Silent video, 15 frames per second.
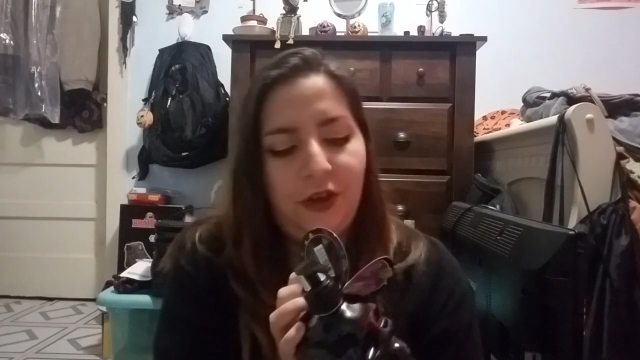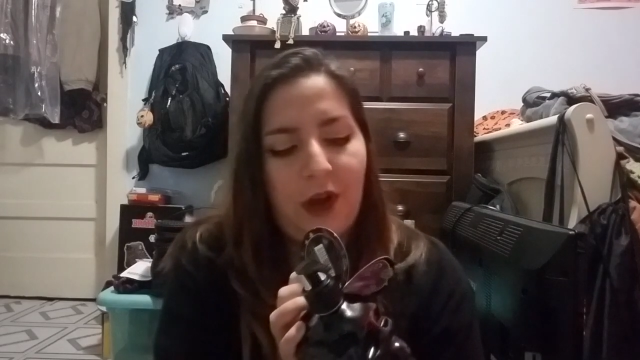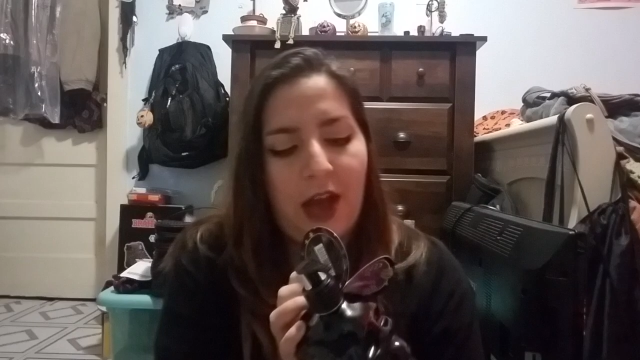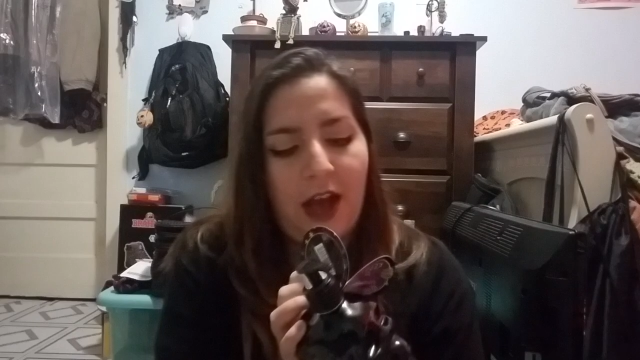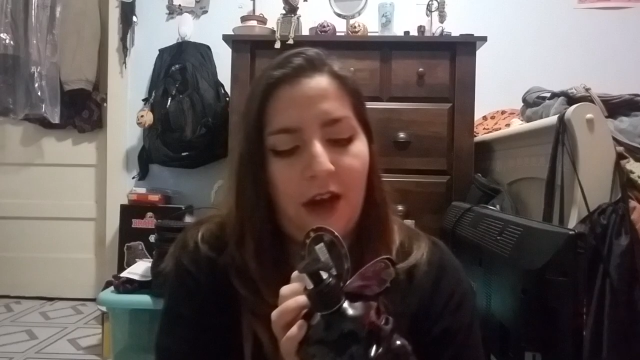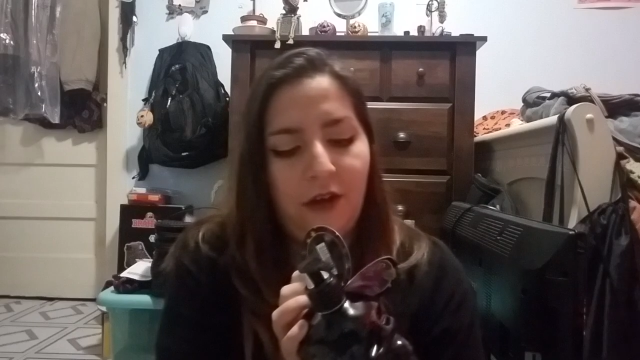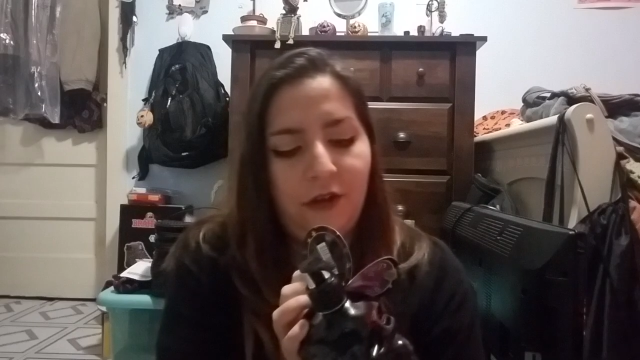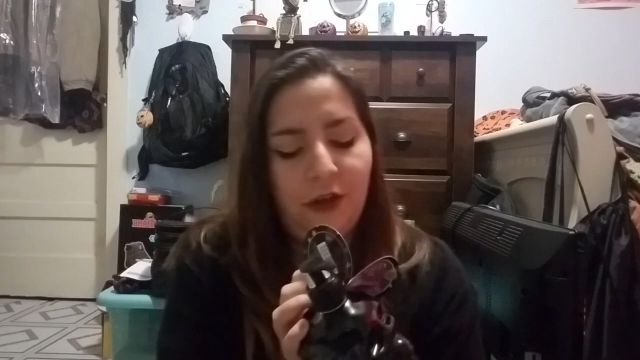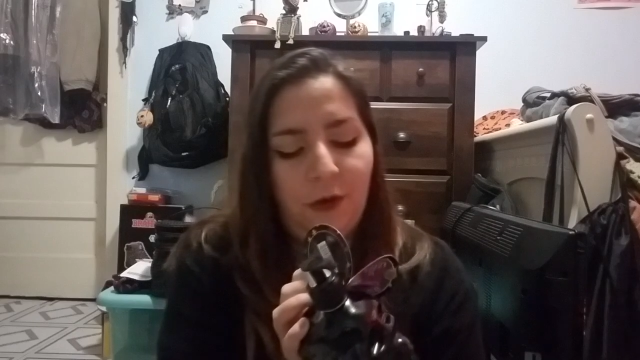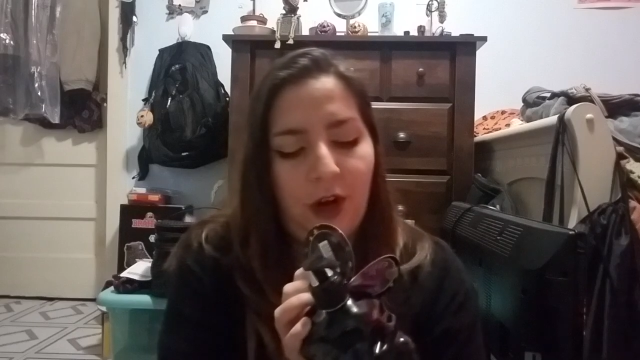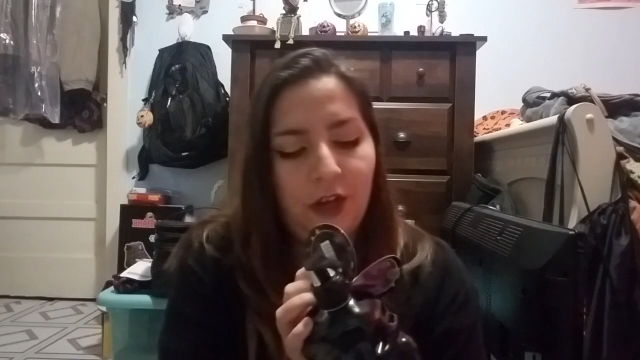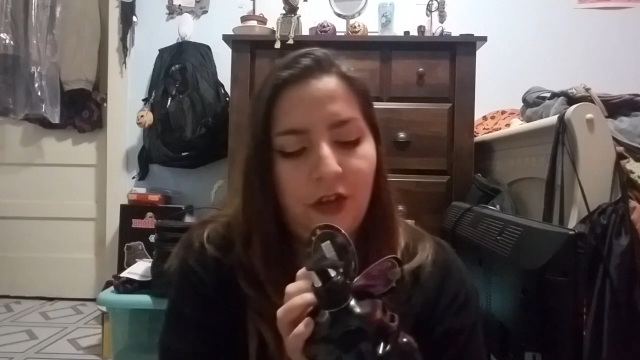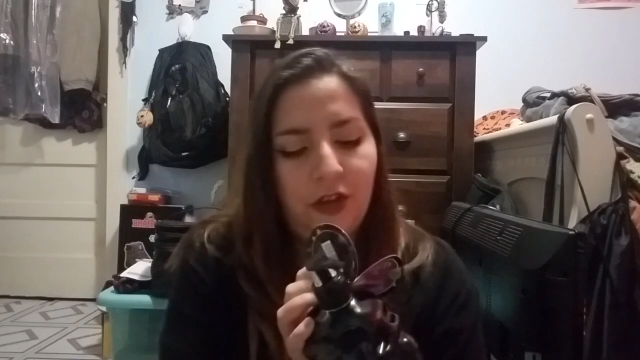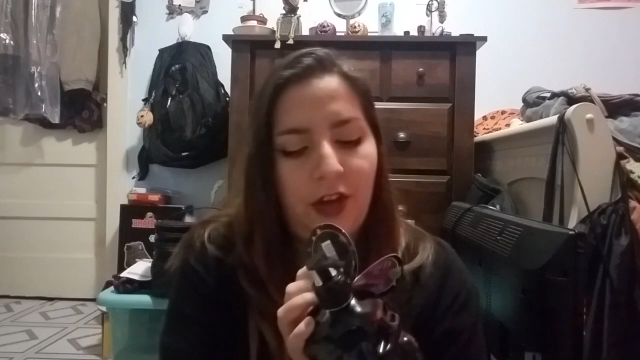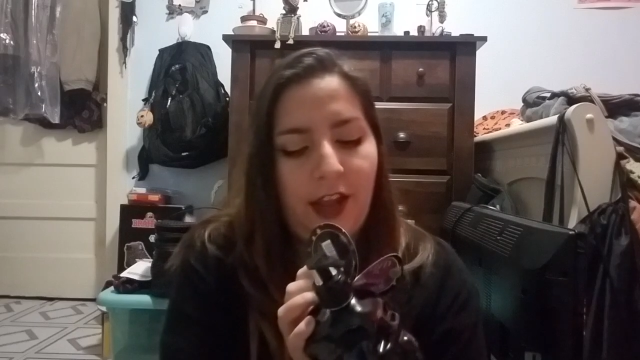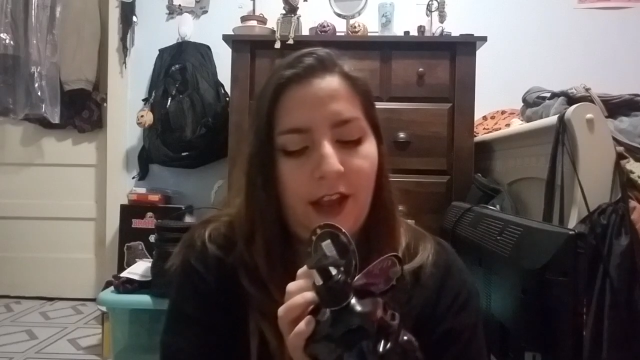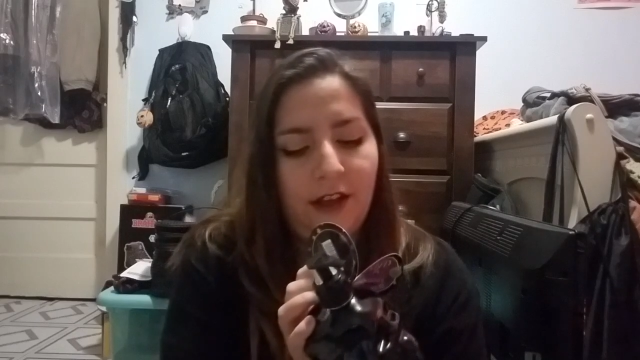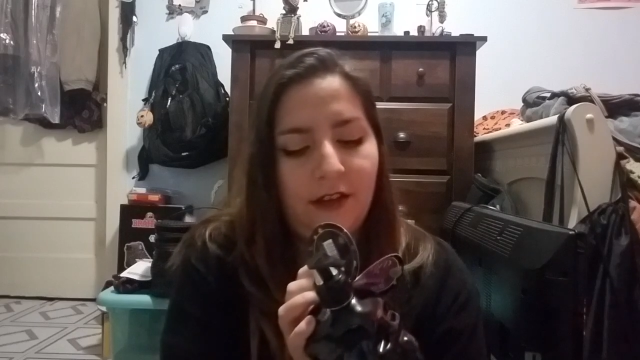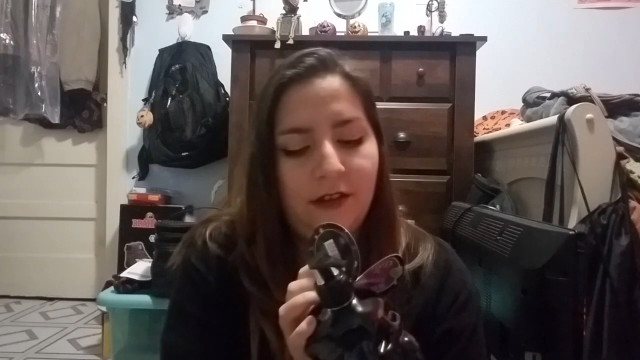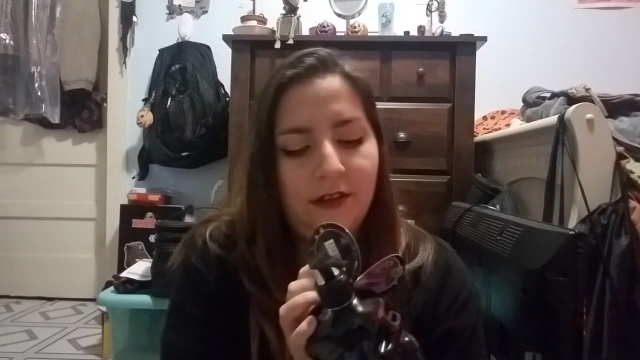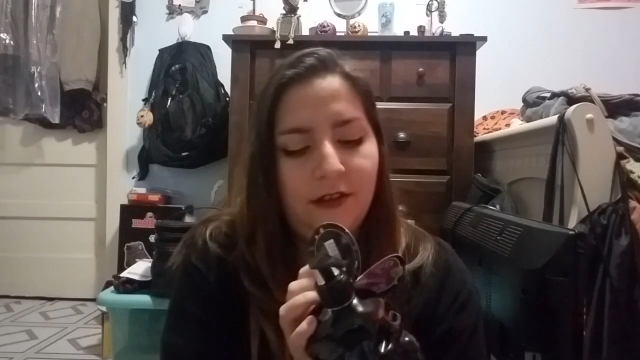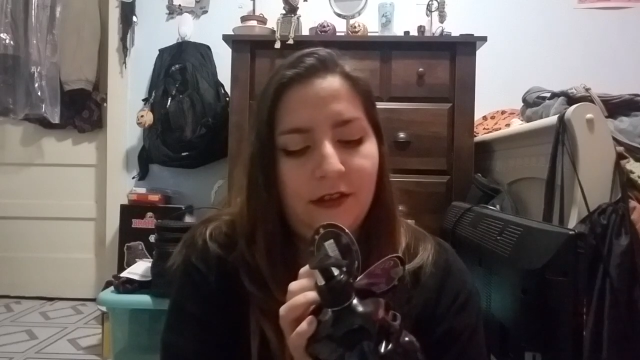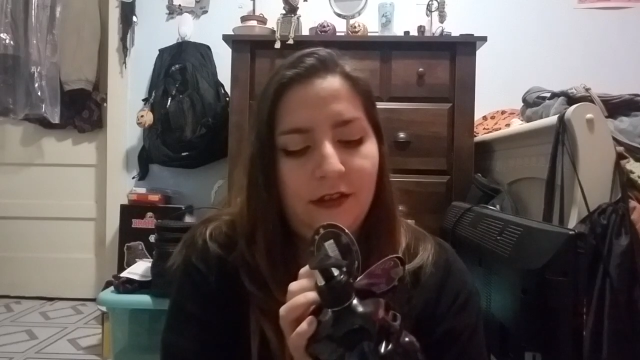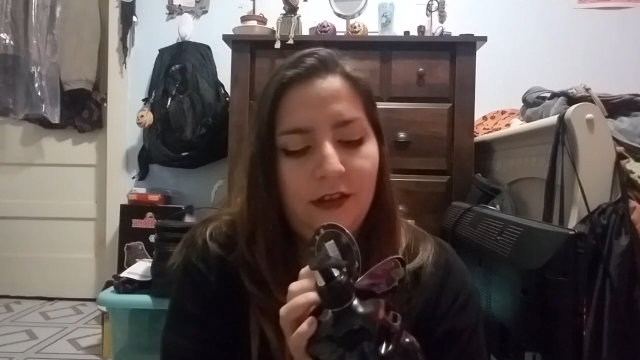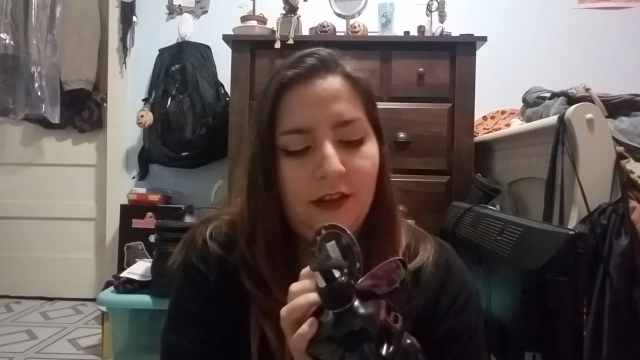how to wash your hands.